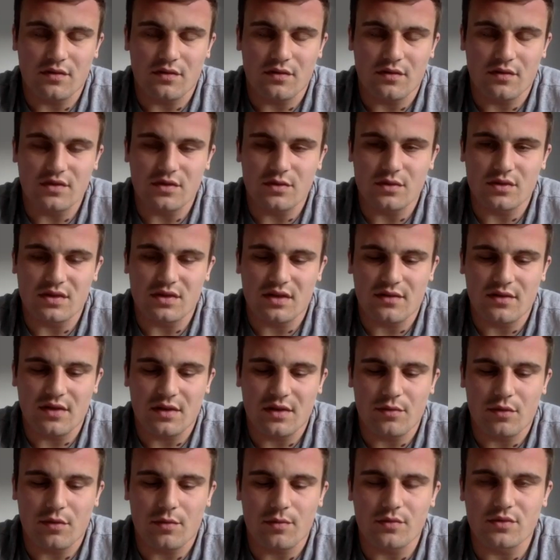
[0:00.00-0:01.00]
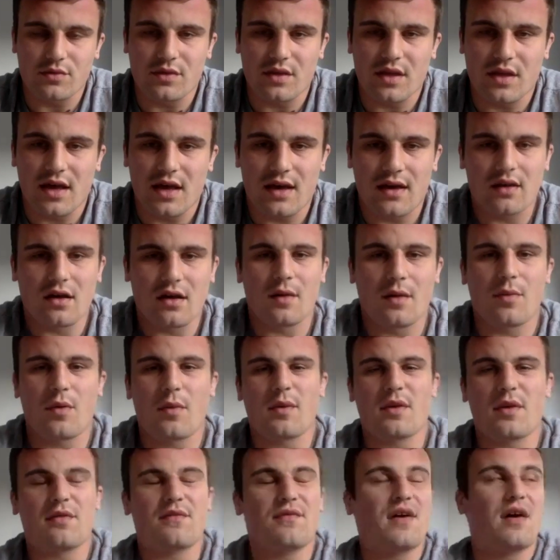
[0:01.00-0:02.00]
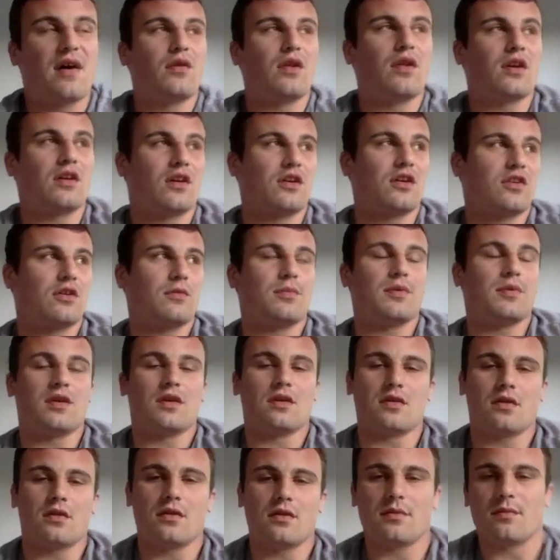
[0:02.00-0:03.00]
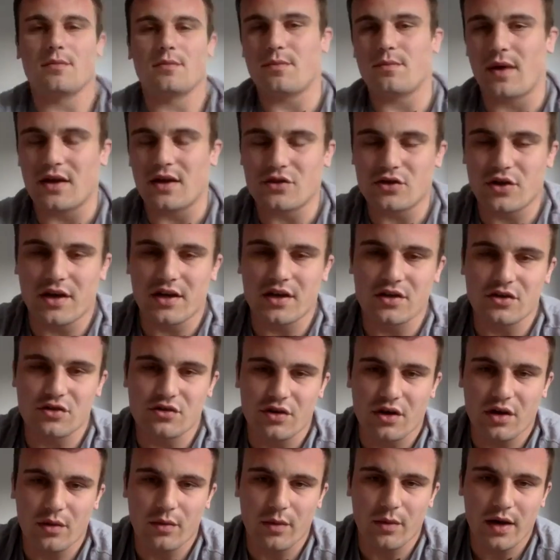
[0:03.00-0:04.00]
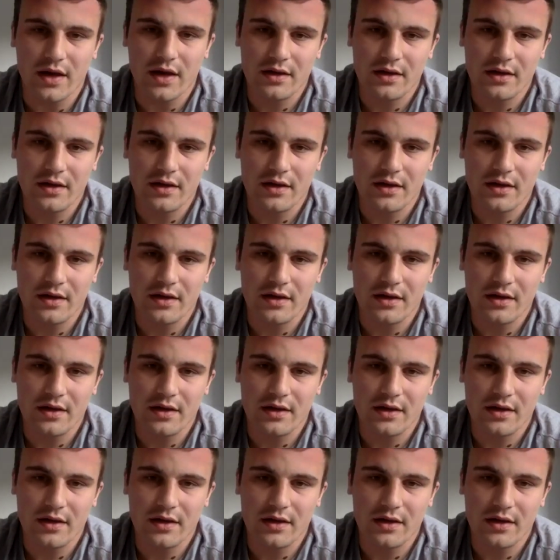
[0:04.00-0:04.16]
wasn't having any problems with that. I probably felt like I could be back training straight away.